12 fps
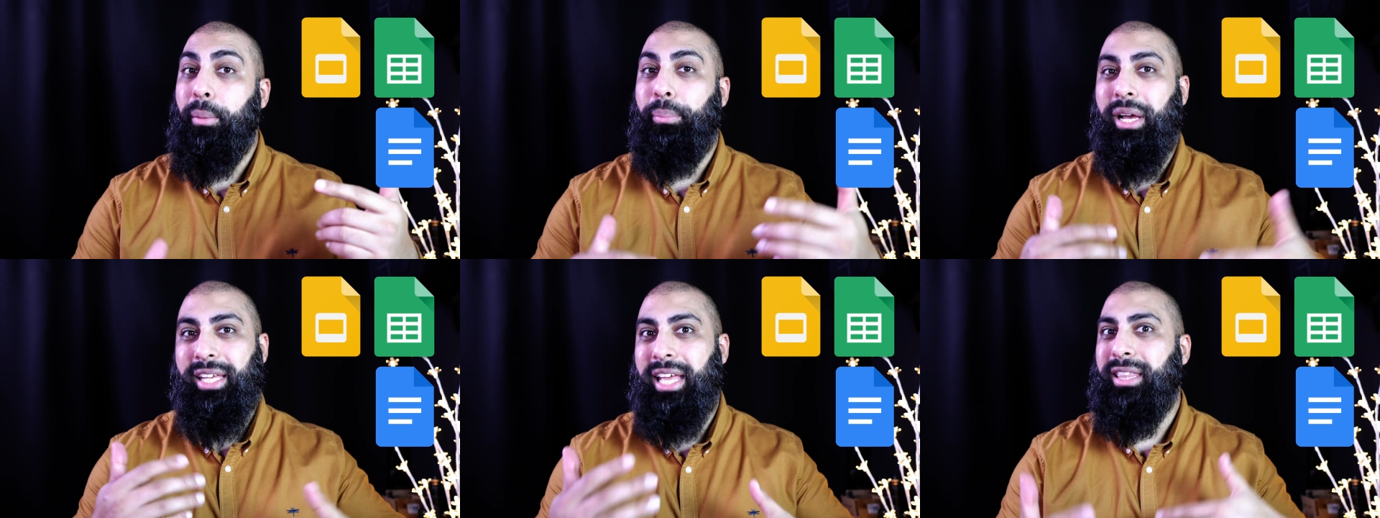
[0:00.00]

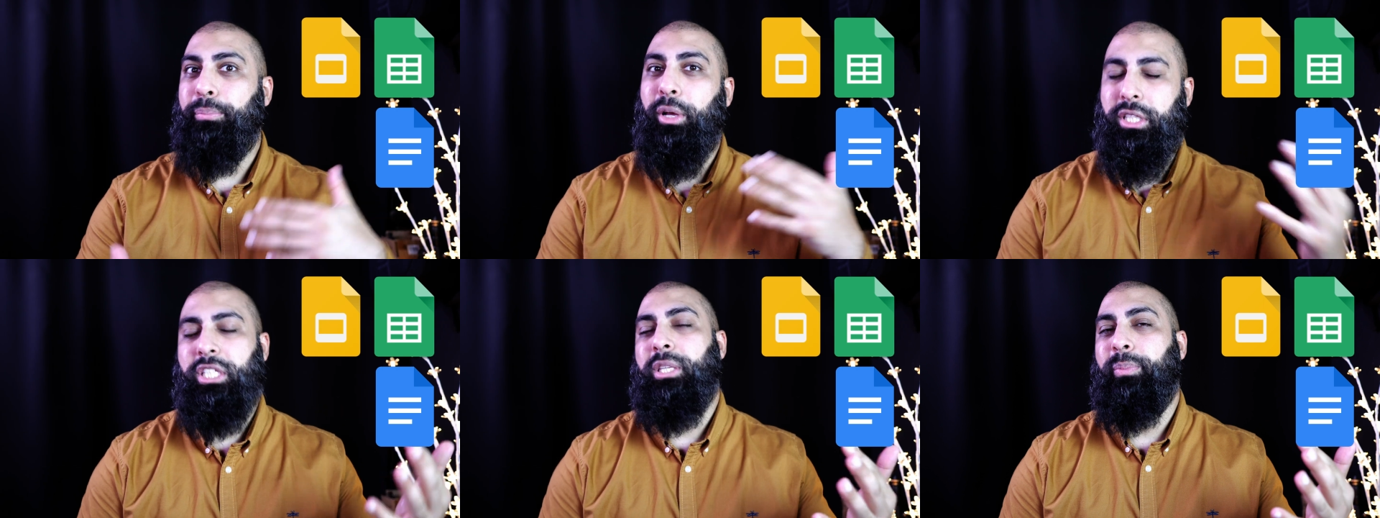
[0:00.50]
but get the
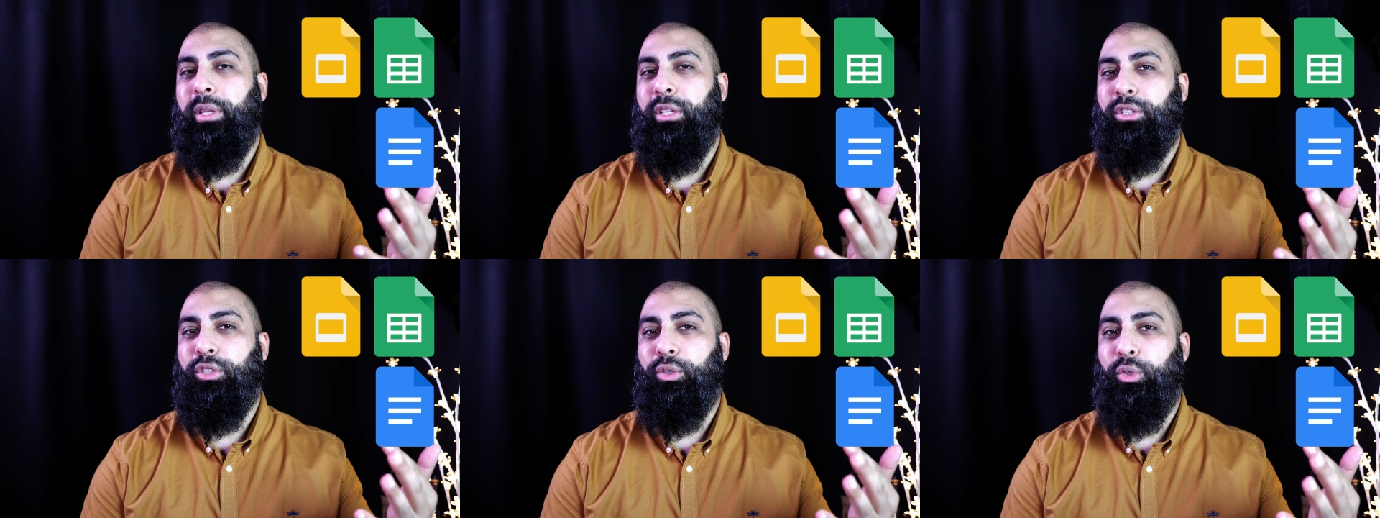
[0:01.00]

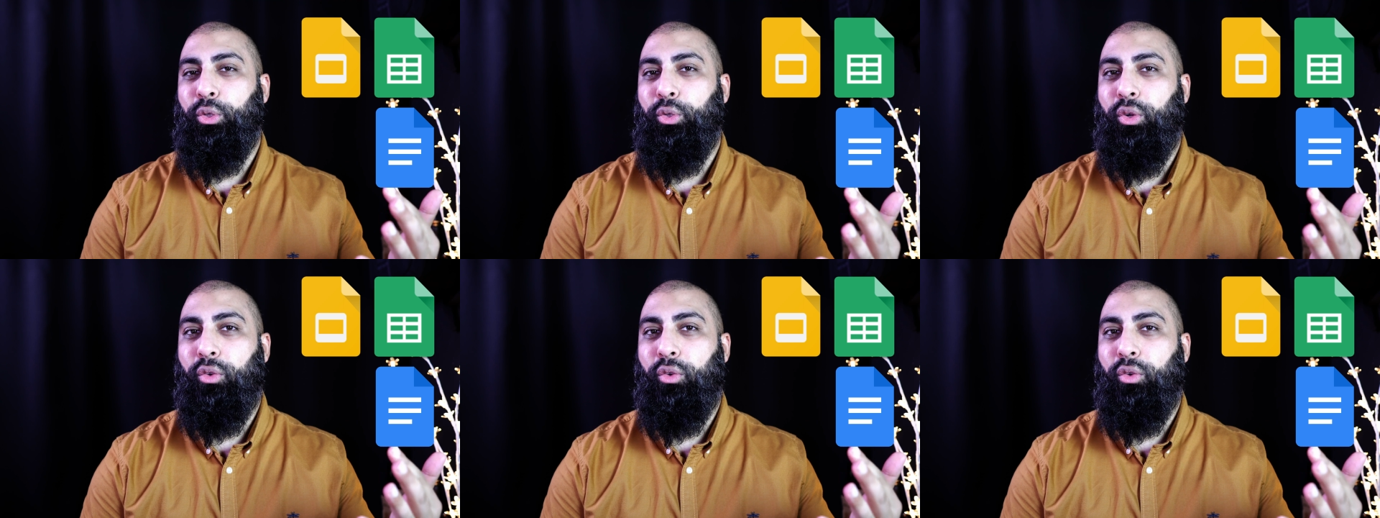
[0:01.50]
participant to